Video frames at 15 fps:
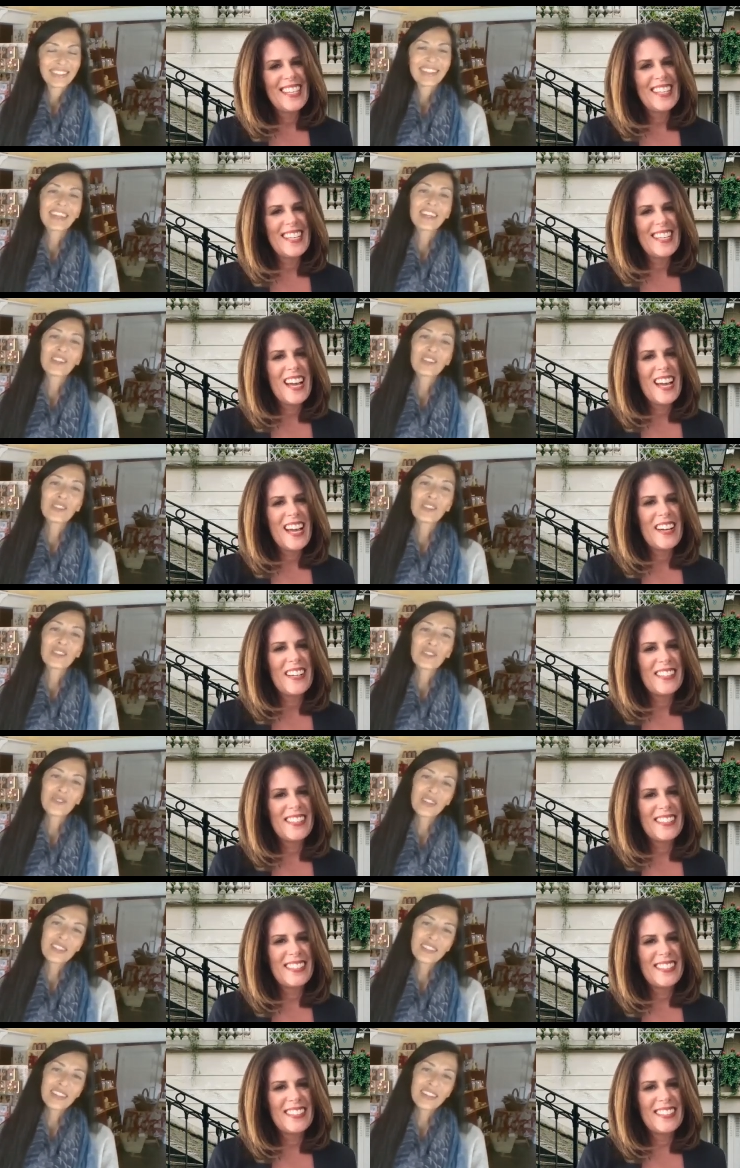Speaker 1: Thank you,
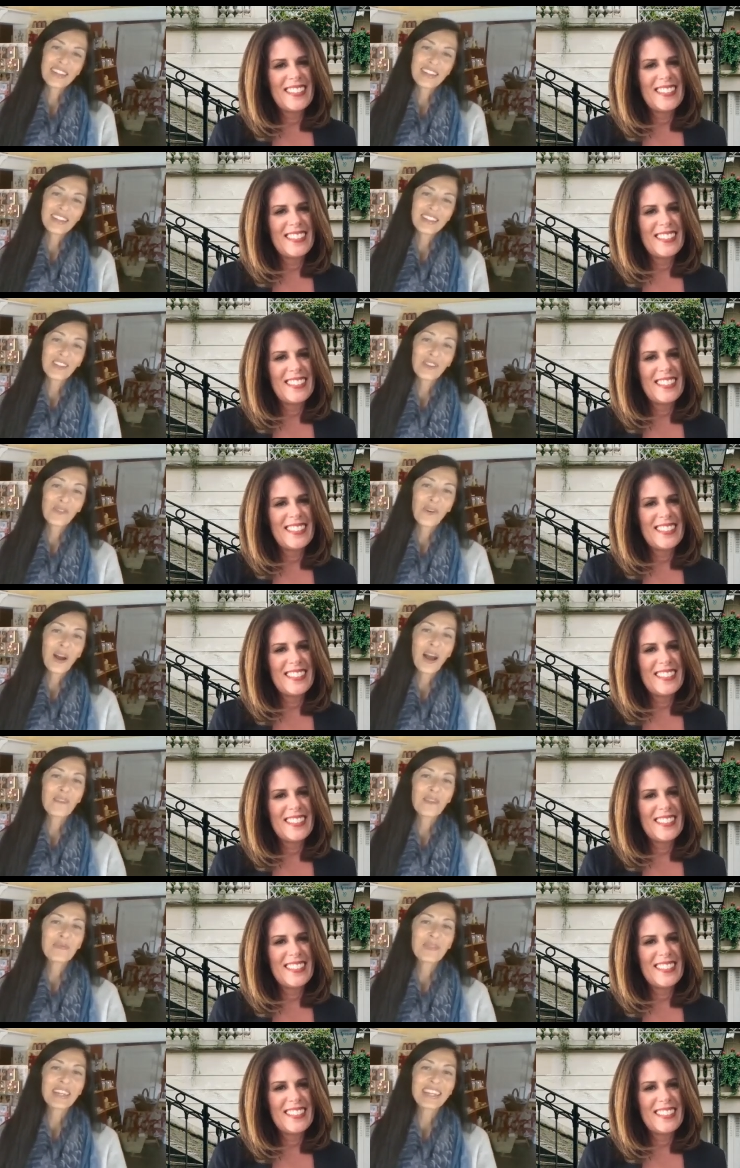Tracy. Thank you for
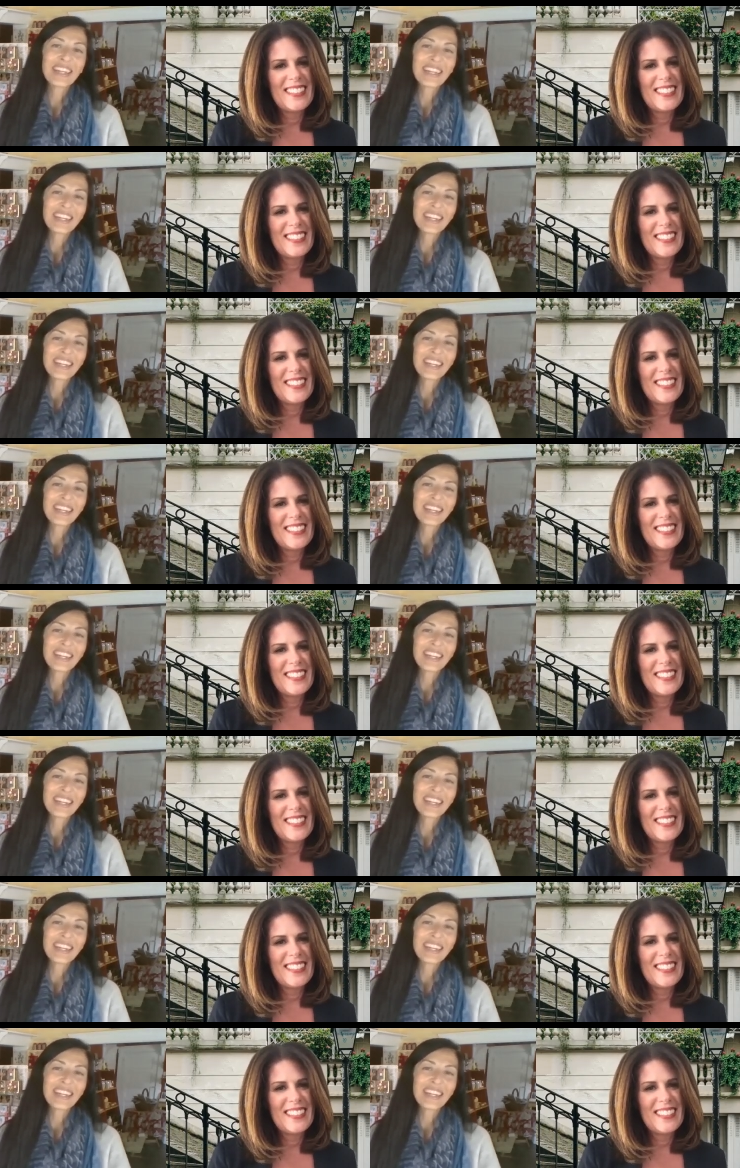having me.